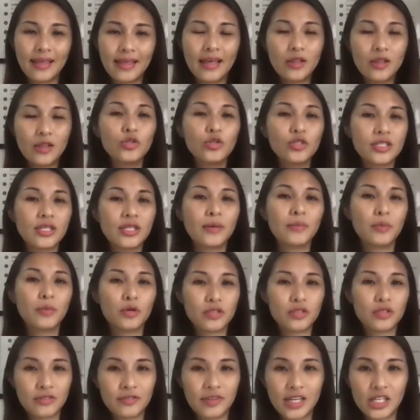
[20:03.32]
lose their
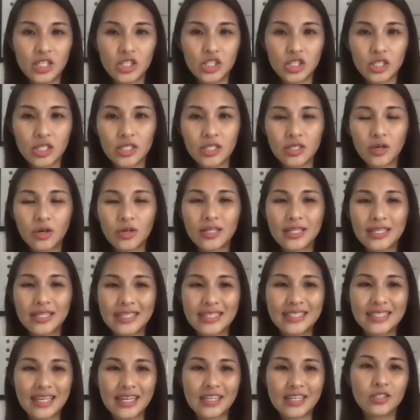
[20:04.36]
motivation or they
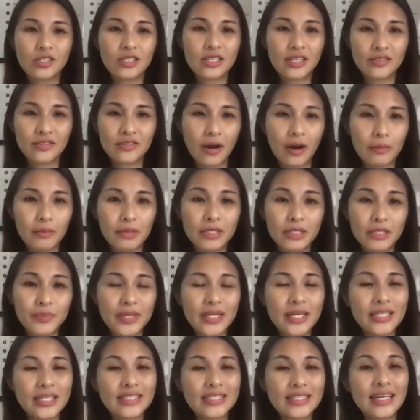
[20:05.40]
decide to give up, it's
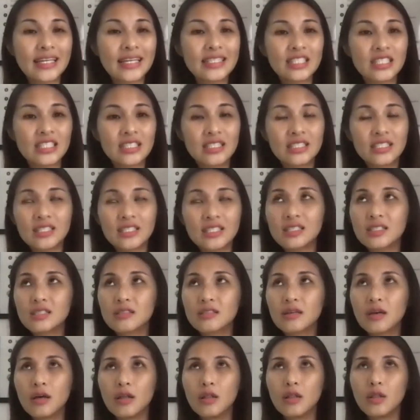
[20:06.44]
because they just
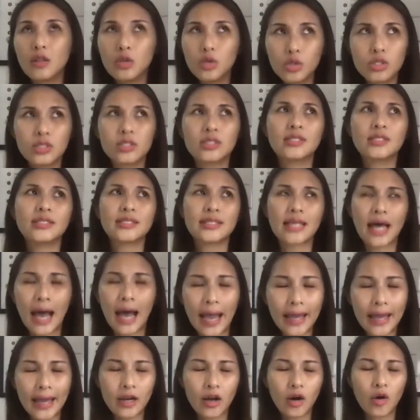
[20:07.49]
lose
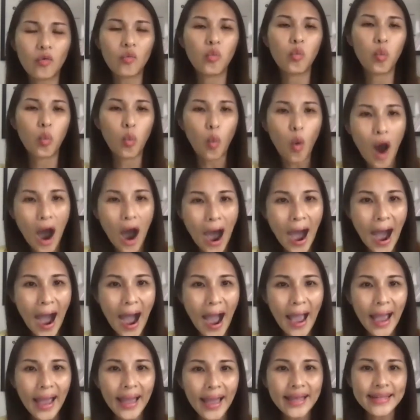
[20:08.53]
sight of
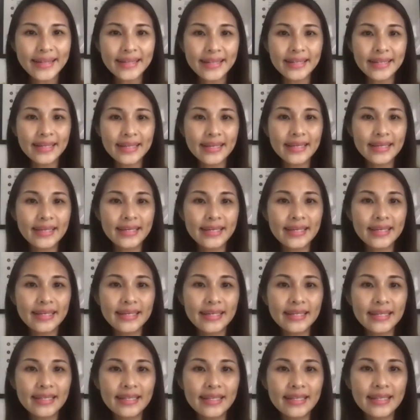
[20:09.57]
why
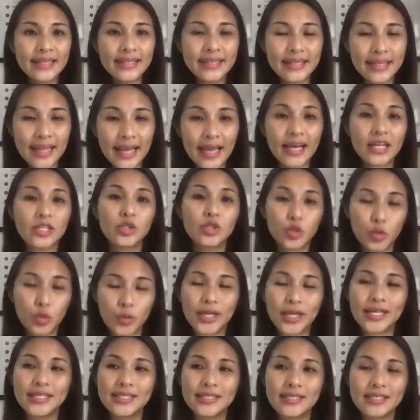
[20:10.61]
they are
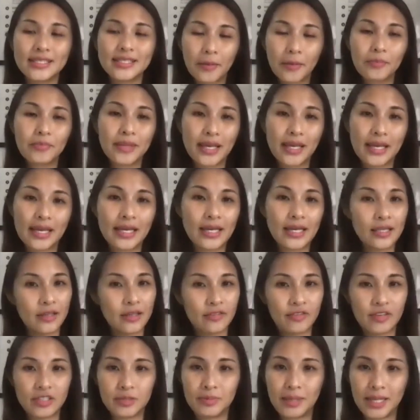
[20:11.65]
doing something in the
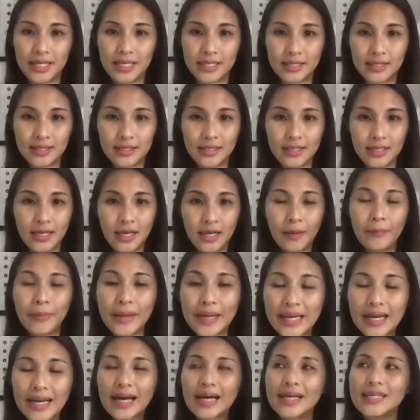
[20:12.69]
first place.
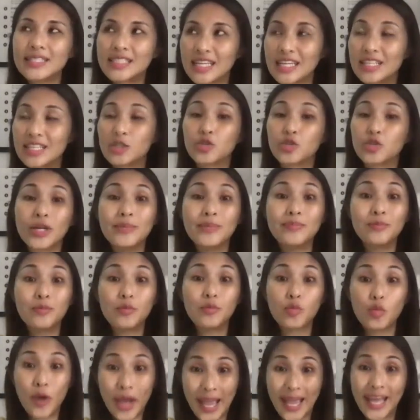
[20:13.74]
Because they
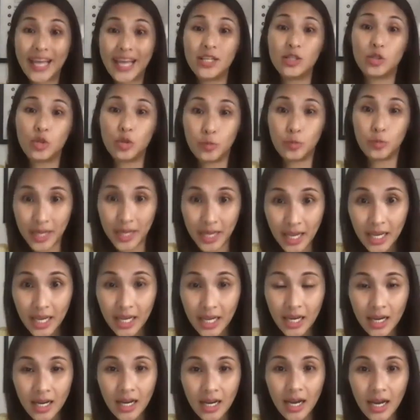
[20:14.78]
dream way too big.
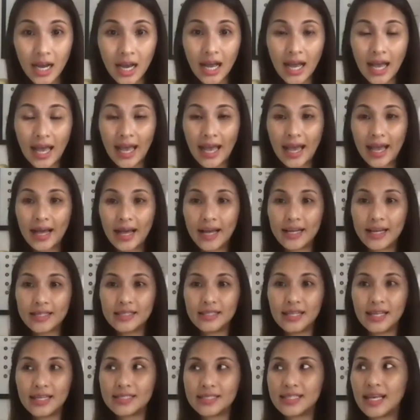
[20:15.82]
And
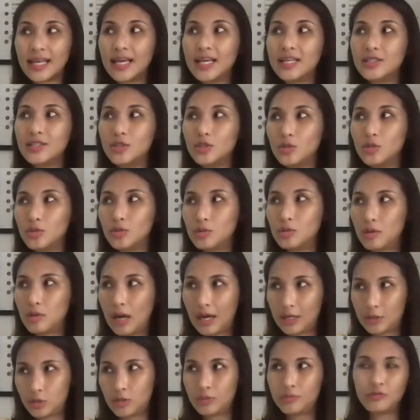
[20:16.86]
let's say
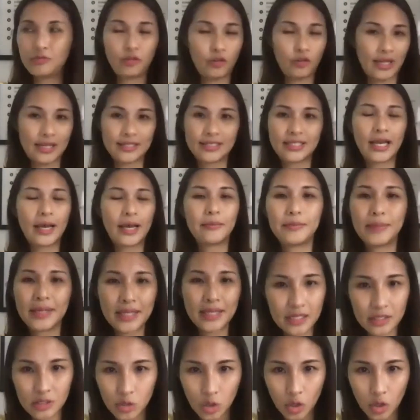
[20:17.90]
I dream for like $10 million,